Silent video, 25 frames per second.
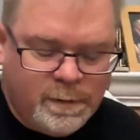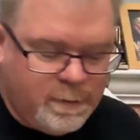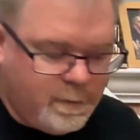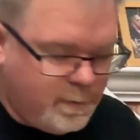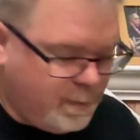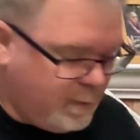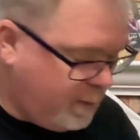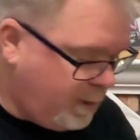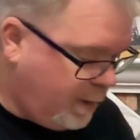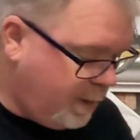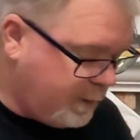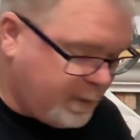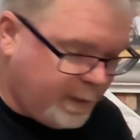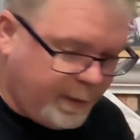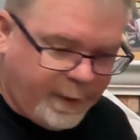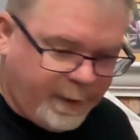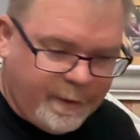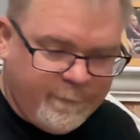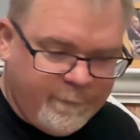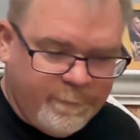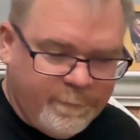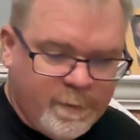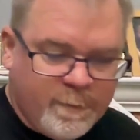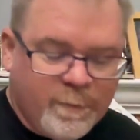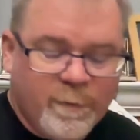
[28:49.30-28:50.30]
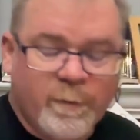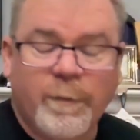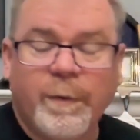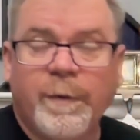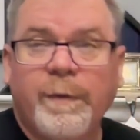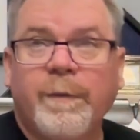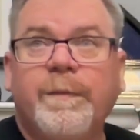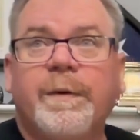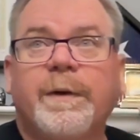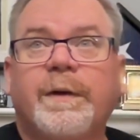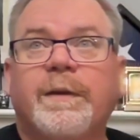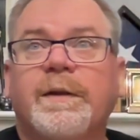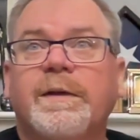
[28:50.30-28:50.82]
Gosh, I can't remember when we
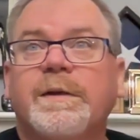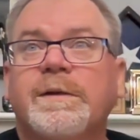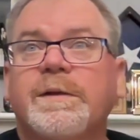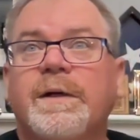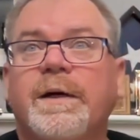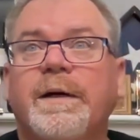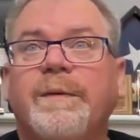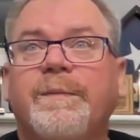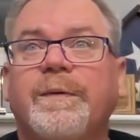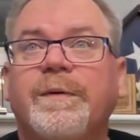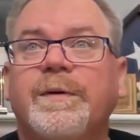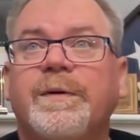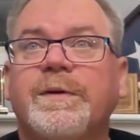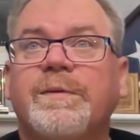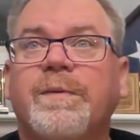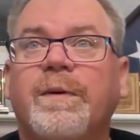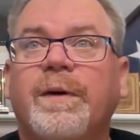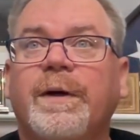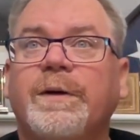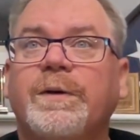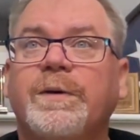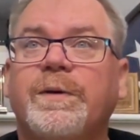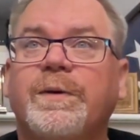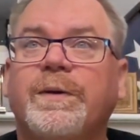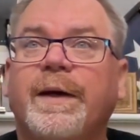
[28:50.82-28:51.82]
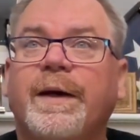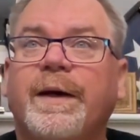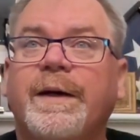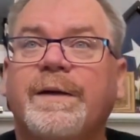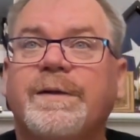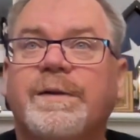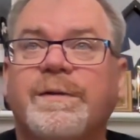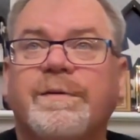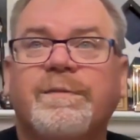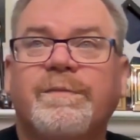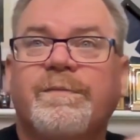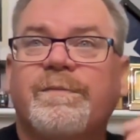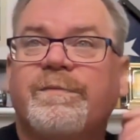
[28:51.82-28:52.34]
picked this up. It was probably
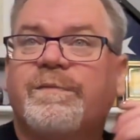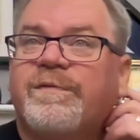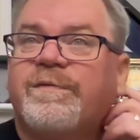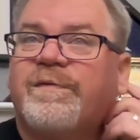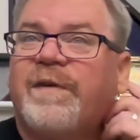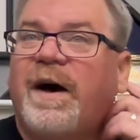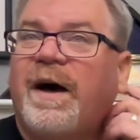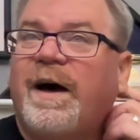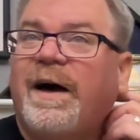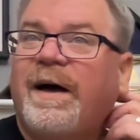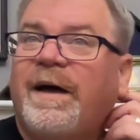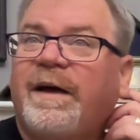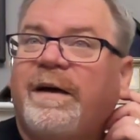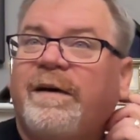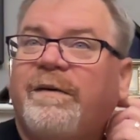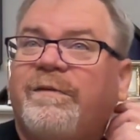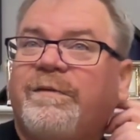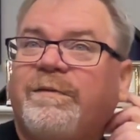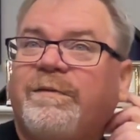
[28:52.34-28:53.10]
2005.